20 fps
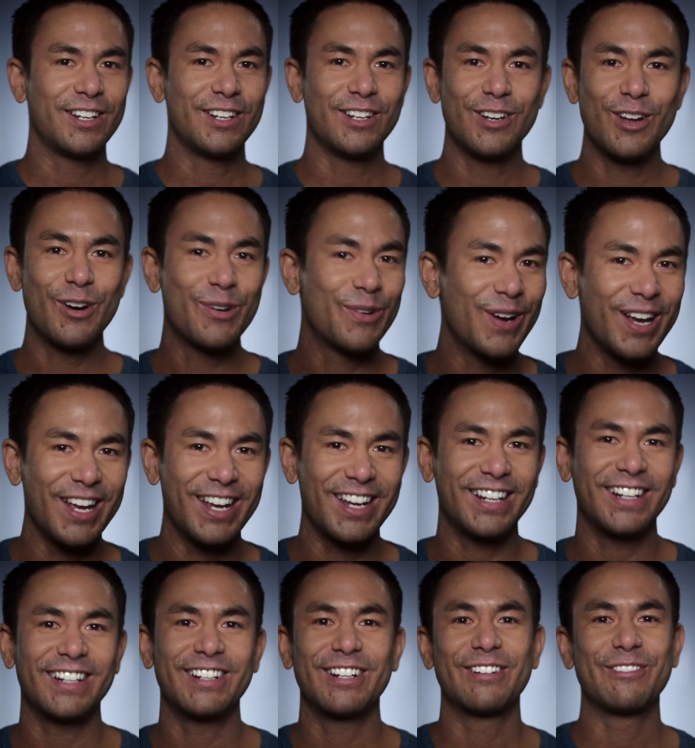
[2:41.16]
No
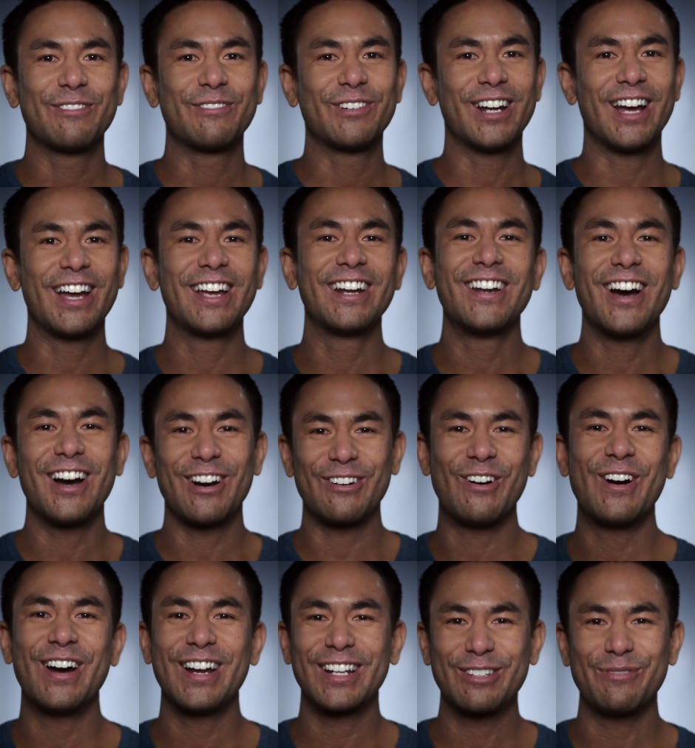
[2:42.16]
way would I
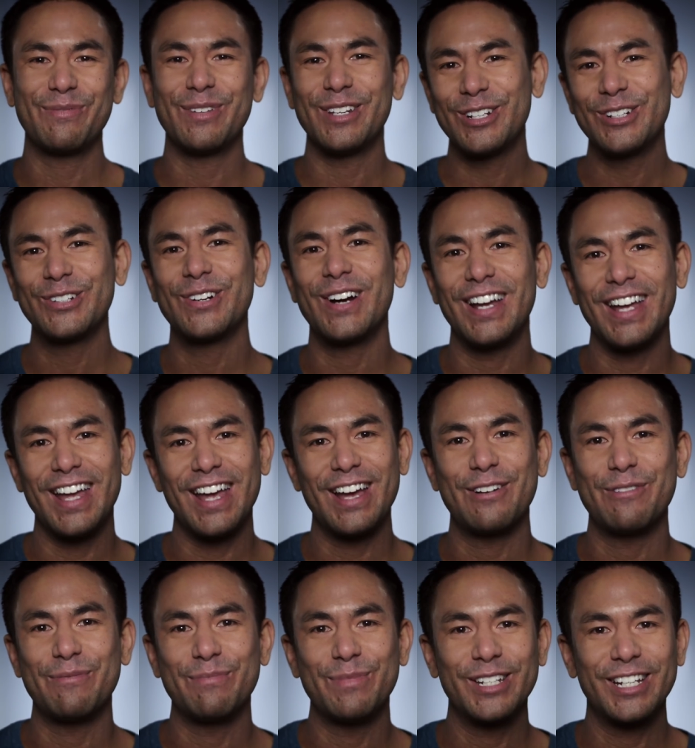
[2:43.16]
not want to be who I
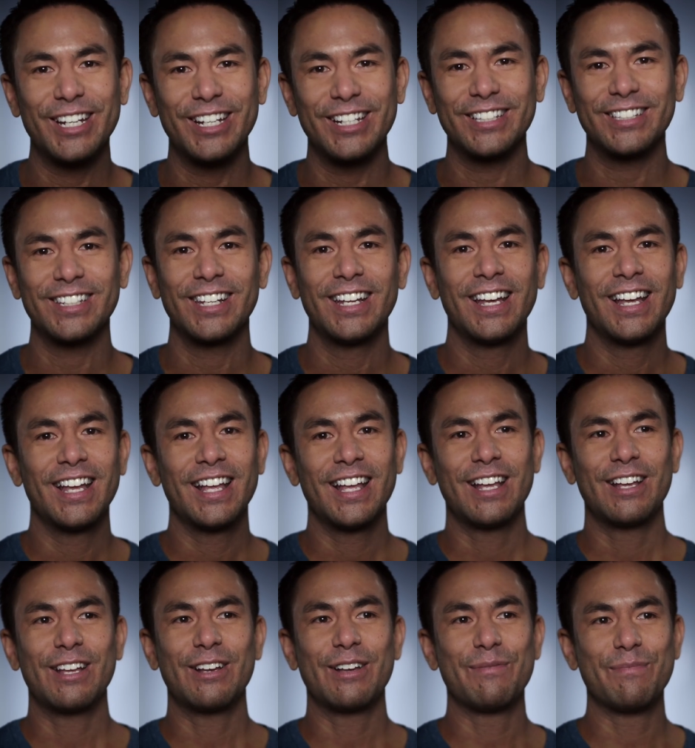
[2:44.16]
am, because
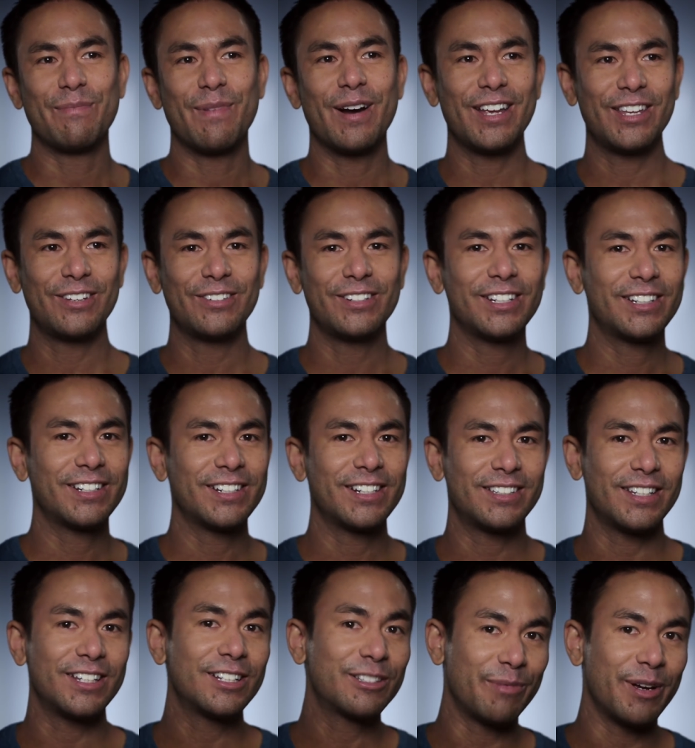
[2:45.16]
my
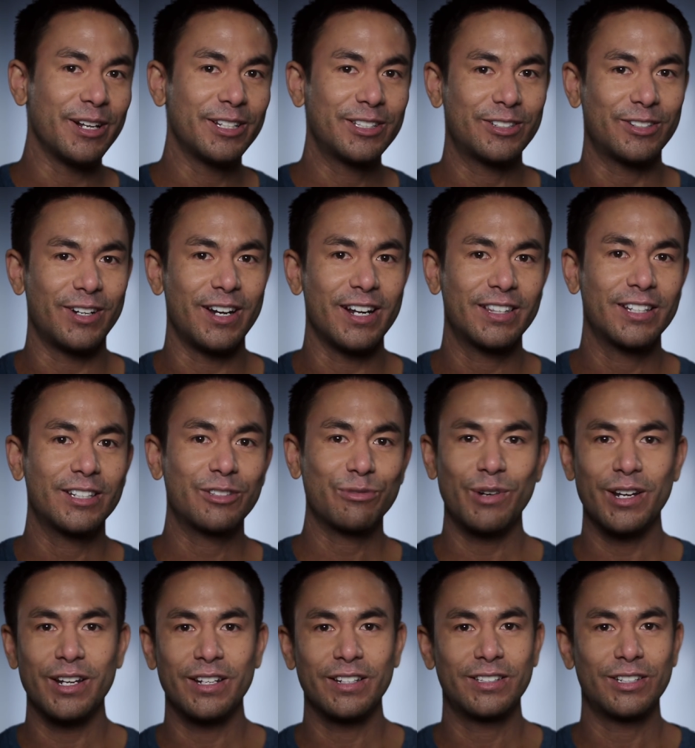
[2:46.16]
uniqueness is my strength. It's
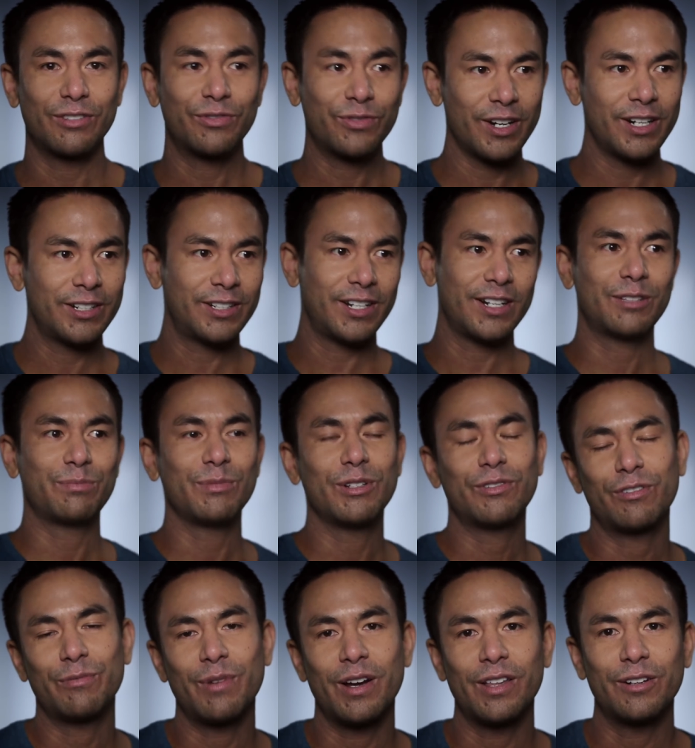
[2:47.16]
what differentiates me
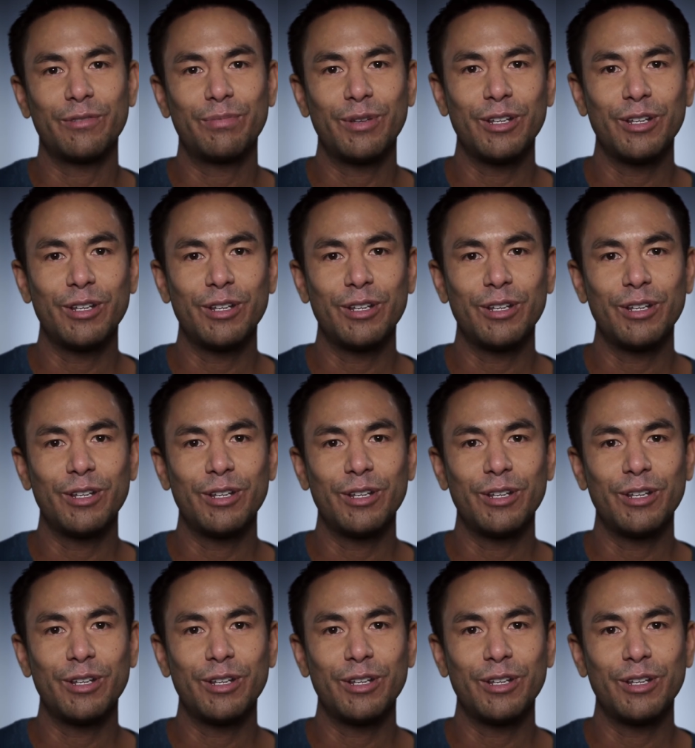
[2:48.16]
from other